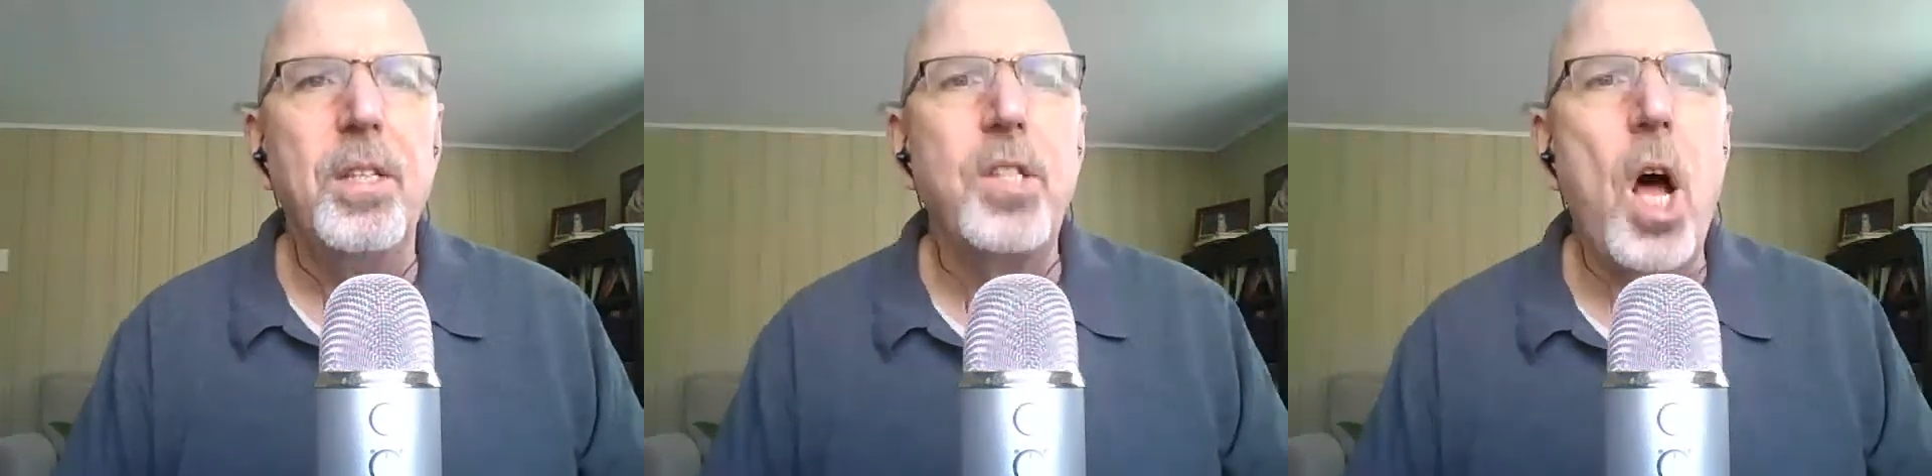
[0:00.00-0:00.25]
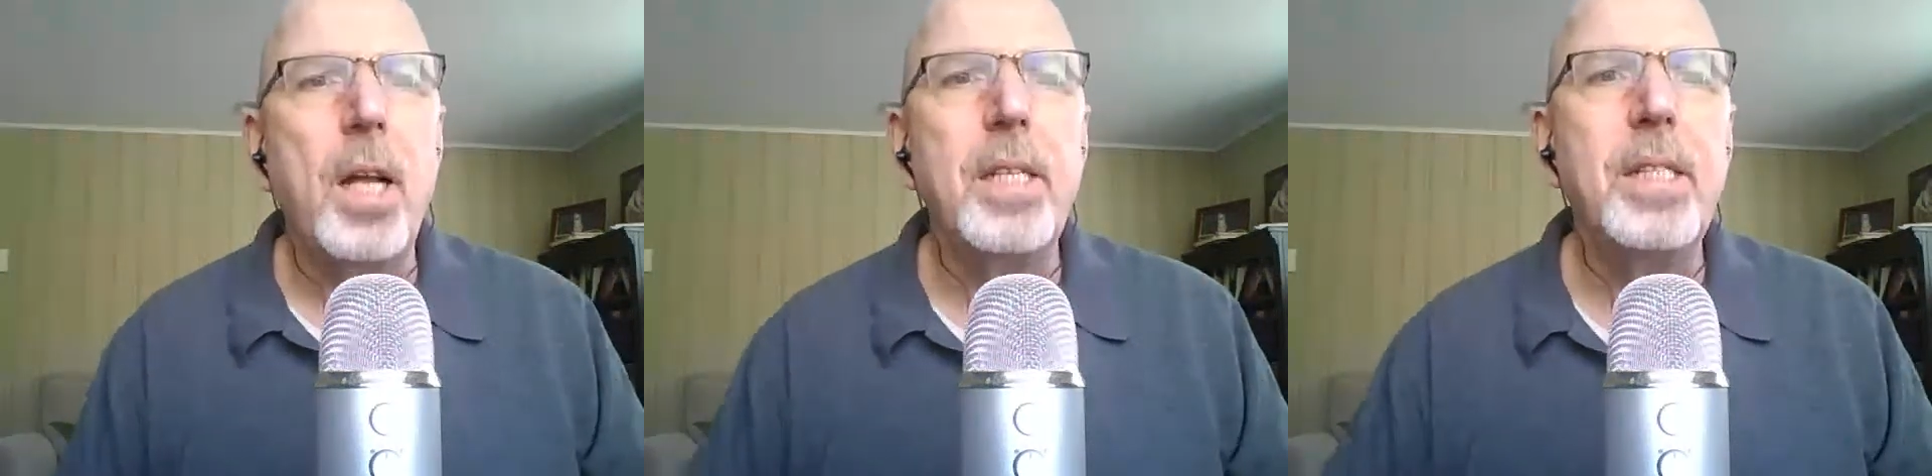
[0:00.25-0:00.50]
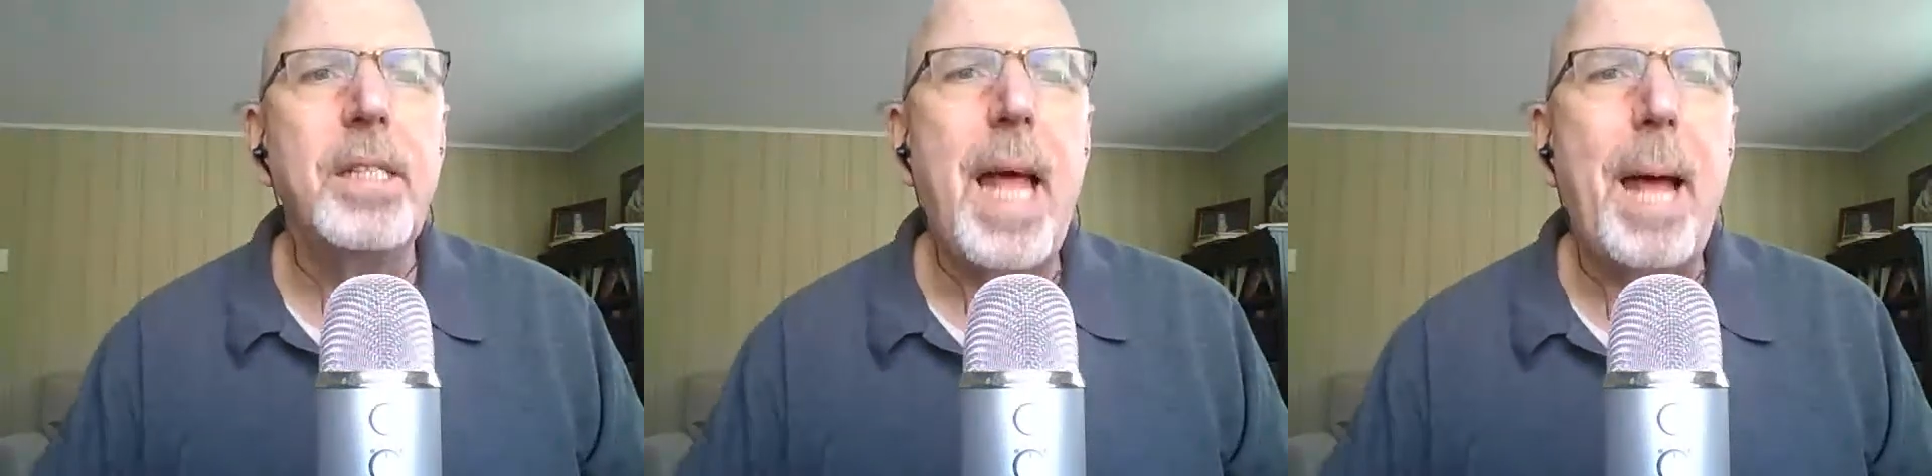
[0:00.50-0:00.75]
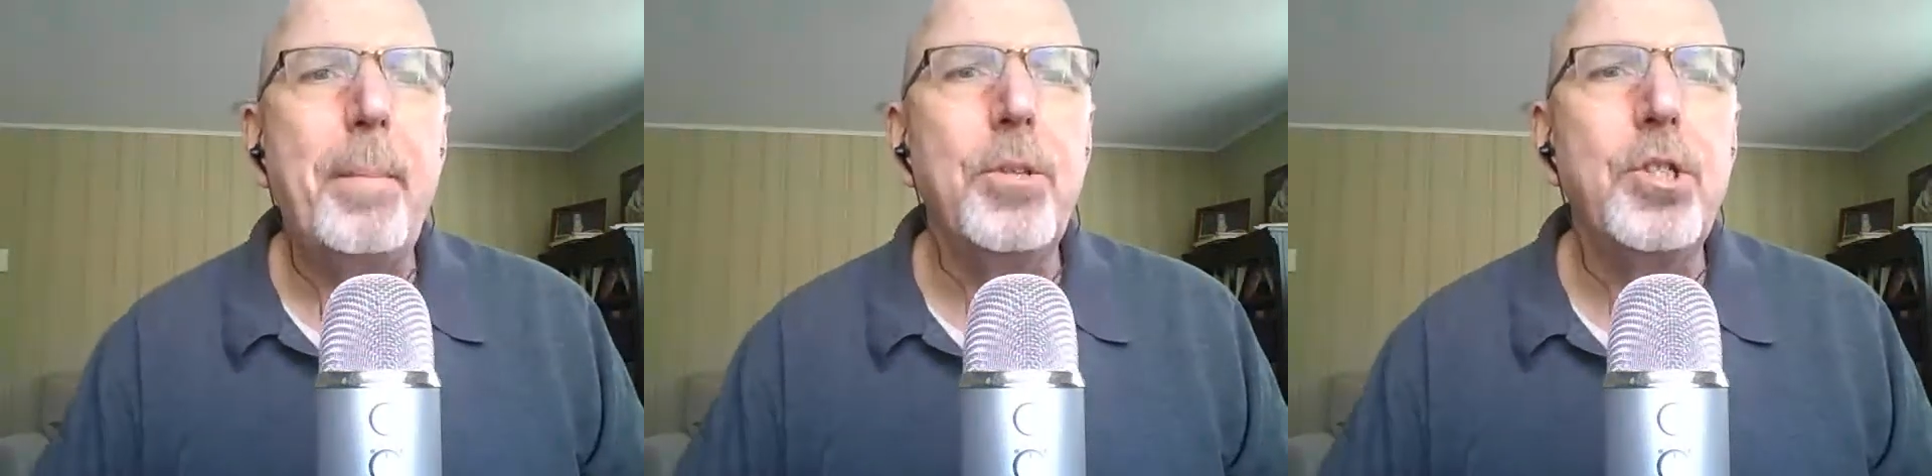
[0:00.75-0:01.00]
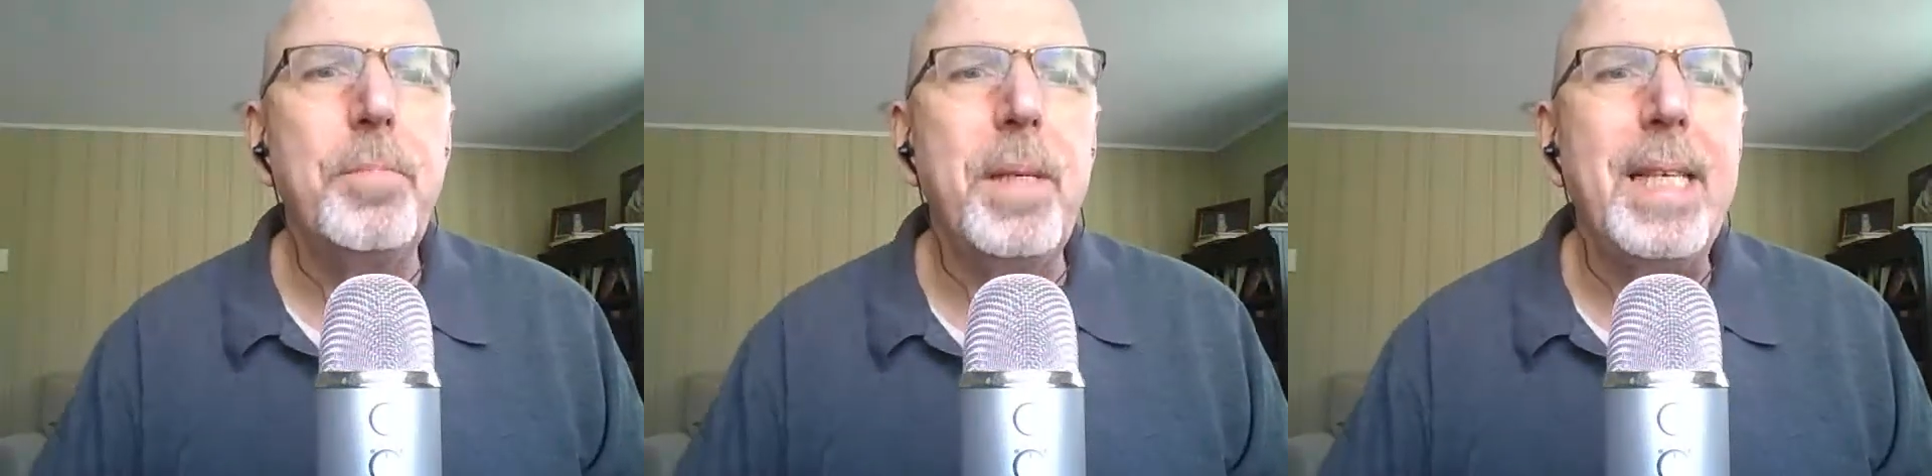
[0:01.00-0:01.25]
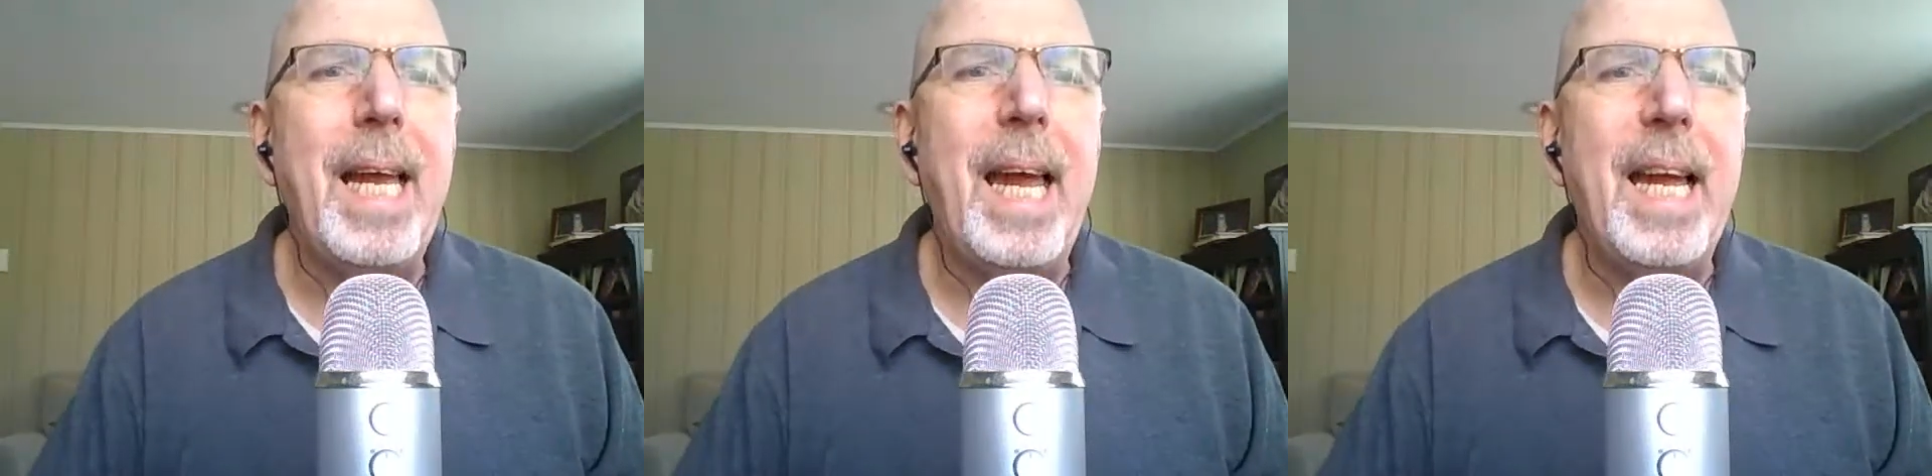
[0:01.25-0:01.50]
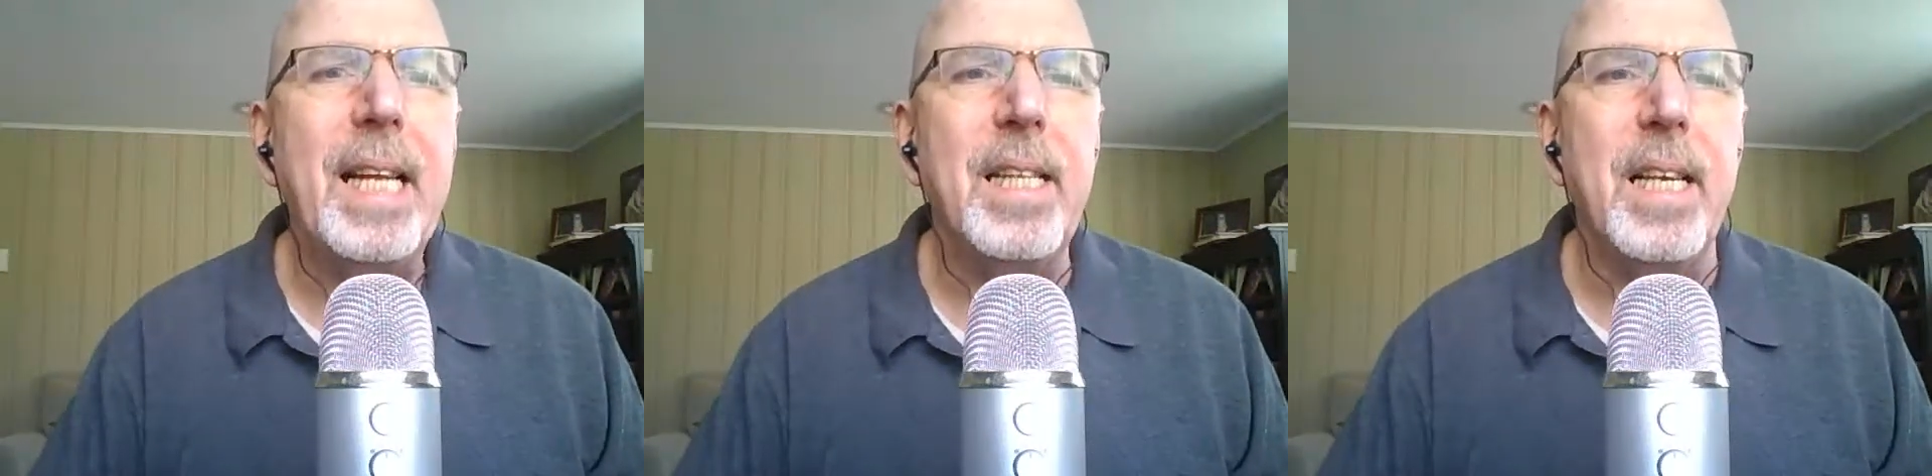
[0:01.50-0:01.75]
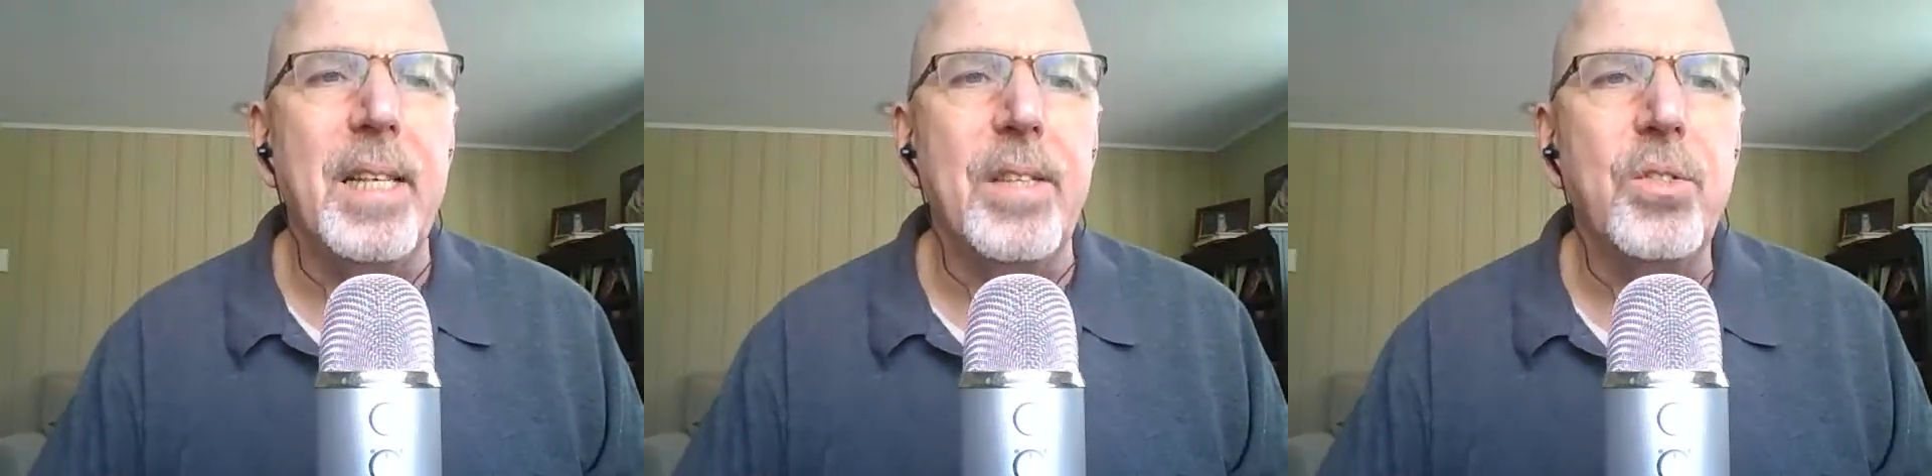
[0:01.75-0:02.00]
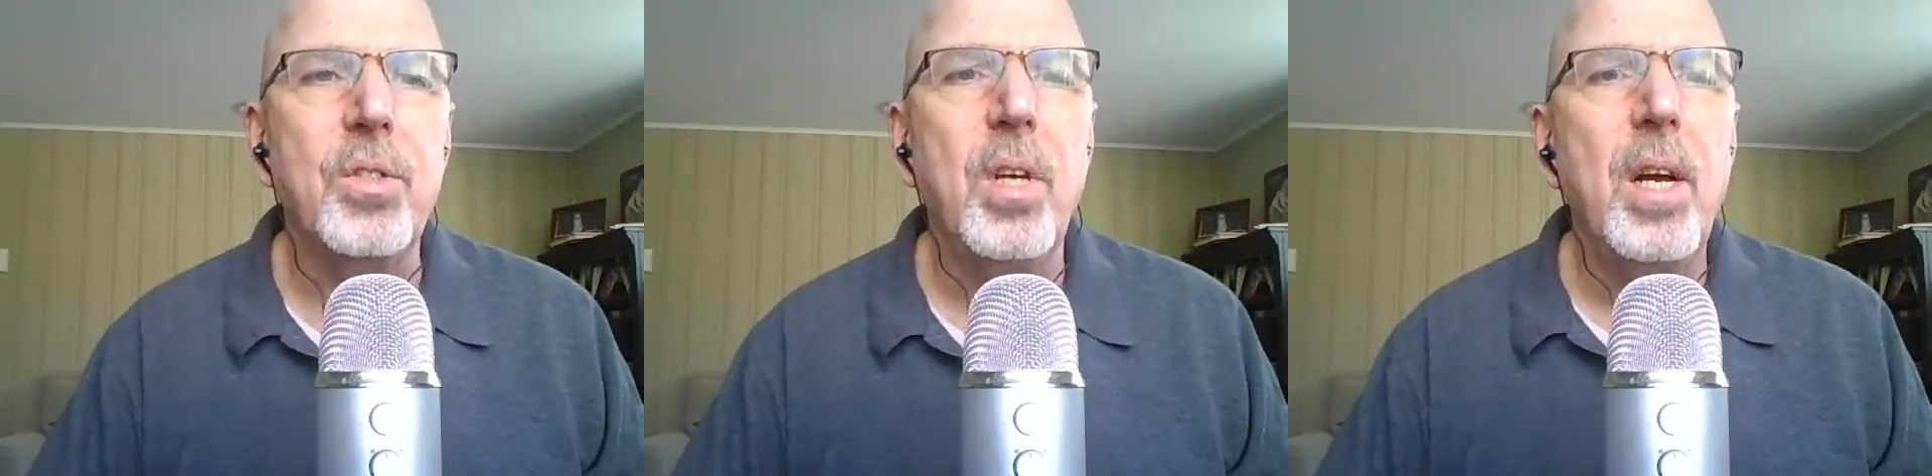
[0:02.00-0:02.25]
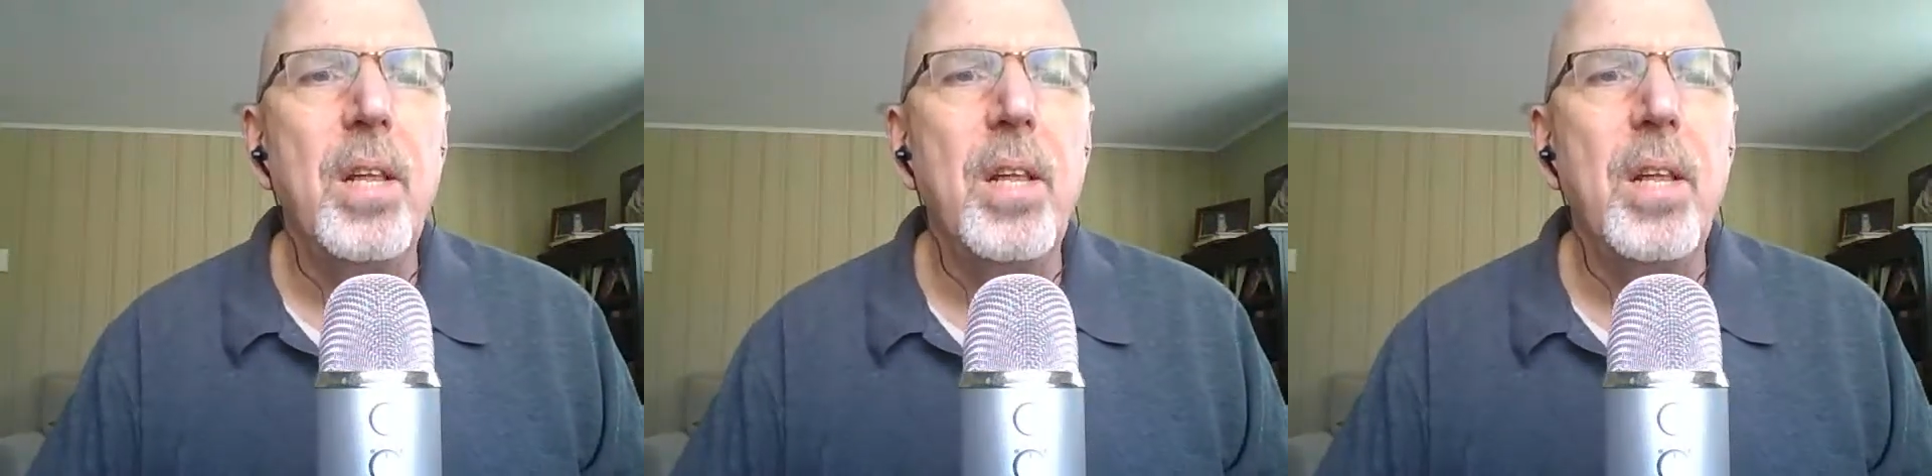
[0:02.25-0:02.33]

non-establishment candidates.